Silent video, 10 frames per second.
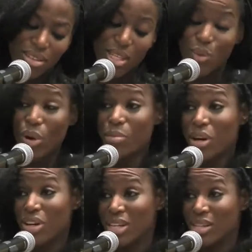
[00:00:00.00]
These were
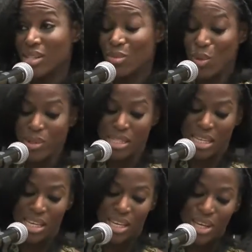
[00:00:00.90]
Americans
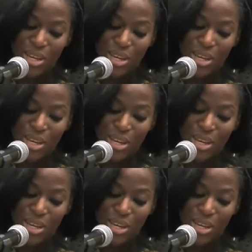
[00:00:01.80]
mostly,